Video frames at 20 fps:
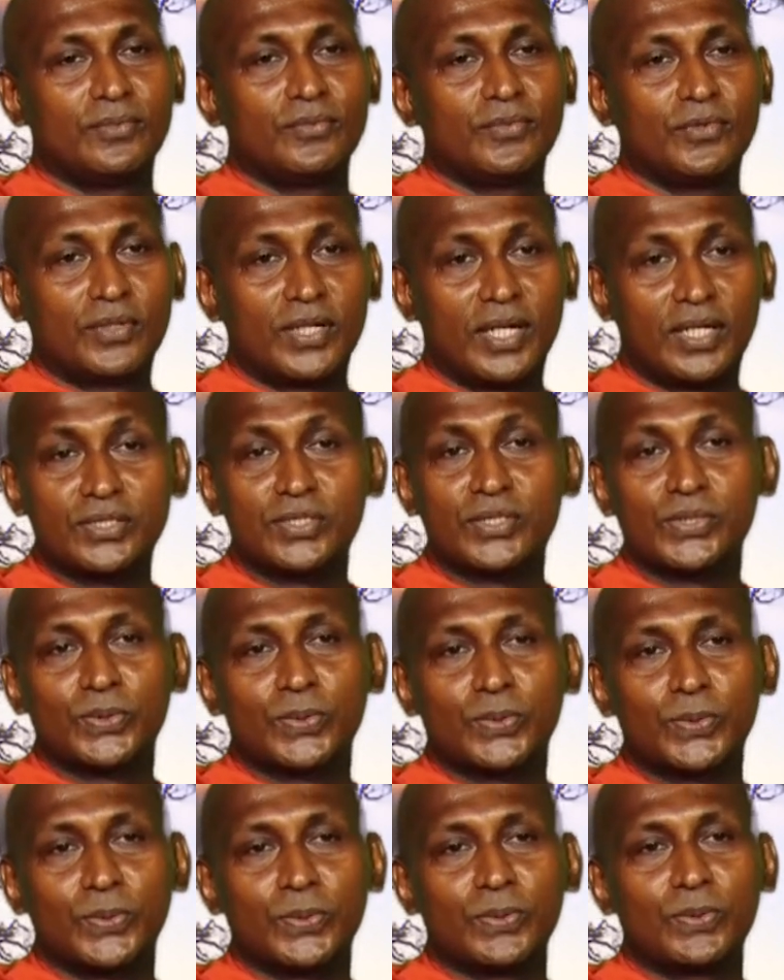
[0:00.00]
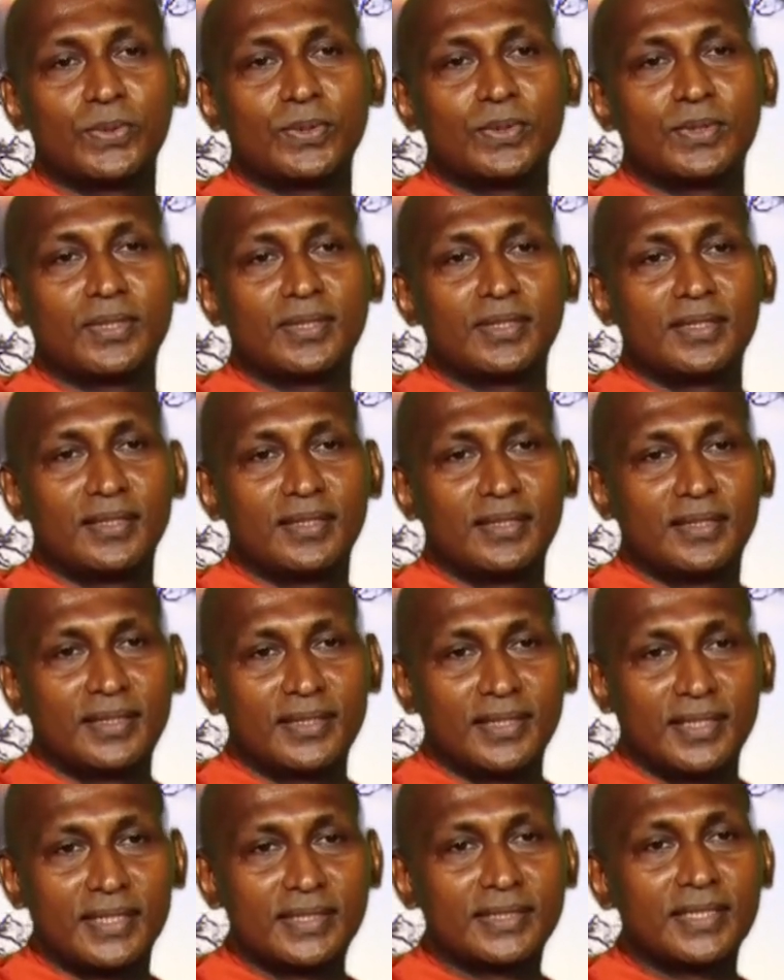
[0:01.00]
for us to
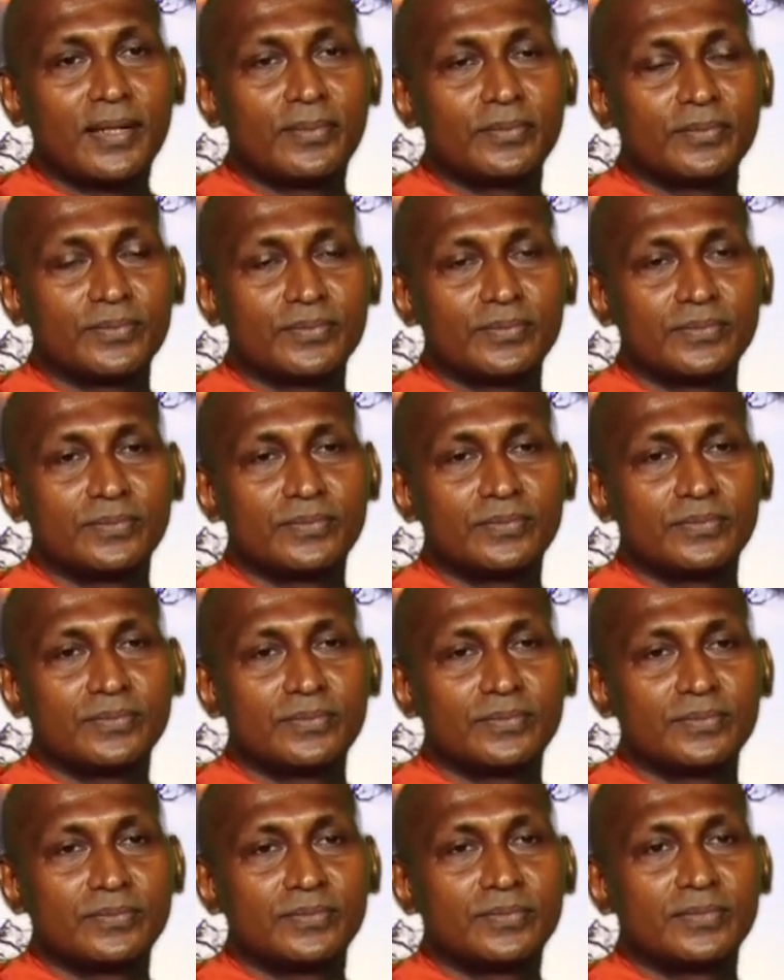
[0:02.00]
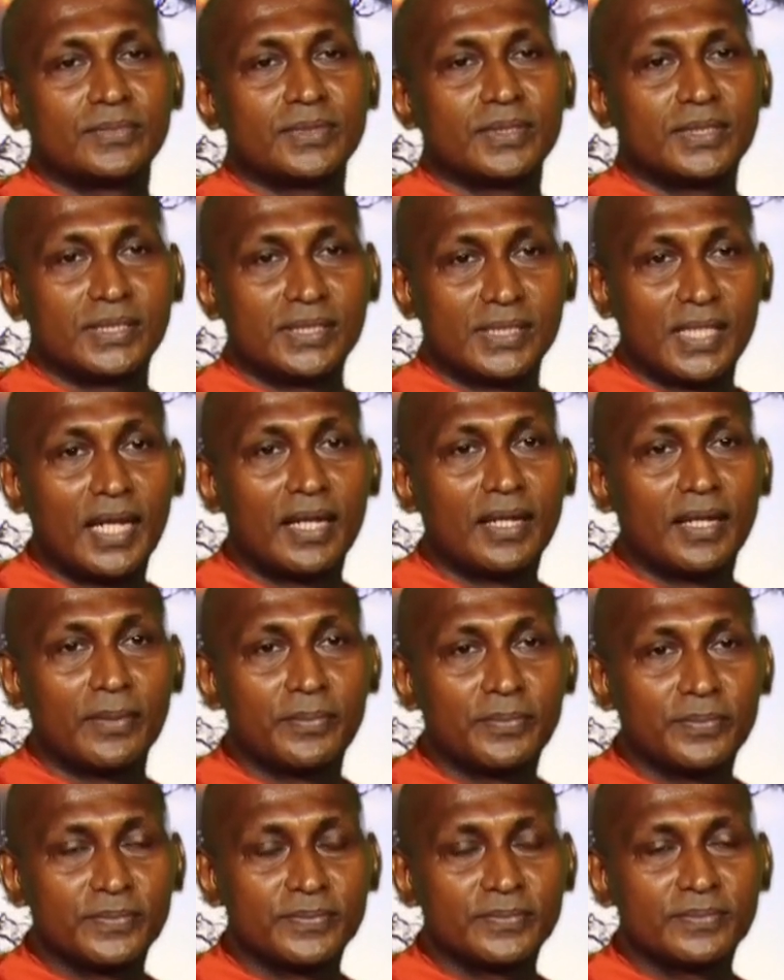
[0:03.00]
get up, stand up.